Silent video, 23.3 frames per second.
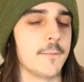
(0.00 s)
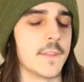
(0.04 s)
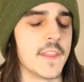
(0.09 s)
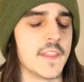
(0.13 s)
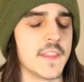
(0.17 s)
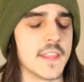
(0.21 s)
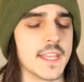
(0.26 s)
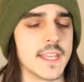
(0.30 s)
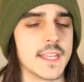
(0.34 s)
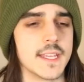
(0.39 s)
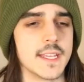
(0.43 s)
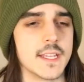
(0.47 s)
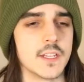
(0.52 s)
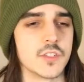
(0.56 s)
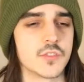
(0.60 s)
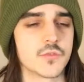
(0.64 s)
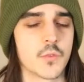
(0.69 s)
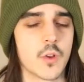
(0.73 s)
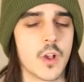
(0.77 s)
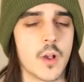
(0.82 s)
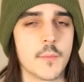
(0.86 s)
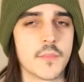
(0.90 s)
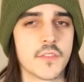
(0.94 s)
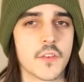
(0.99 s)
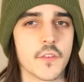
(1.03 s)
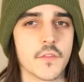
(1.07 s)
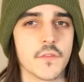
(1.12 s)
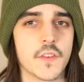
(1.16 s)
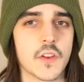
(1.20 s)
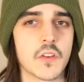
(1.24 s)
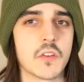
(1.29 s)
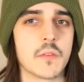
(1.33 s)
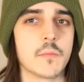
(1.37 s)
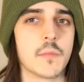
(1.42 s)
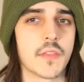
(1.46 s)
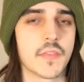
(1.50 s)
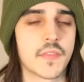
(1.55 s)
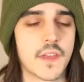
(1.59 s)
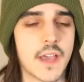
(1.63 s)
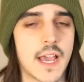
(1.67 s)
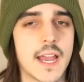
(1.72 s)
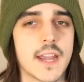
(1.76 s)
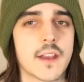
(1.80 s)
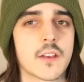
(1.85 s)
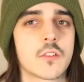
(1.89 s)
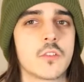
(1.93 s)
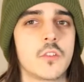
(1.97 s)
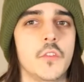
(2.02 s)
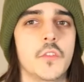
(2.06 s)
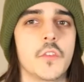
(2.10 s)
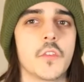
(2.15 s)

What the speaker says: The drums are very methodical,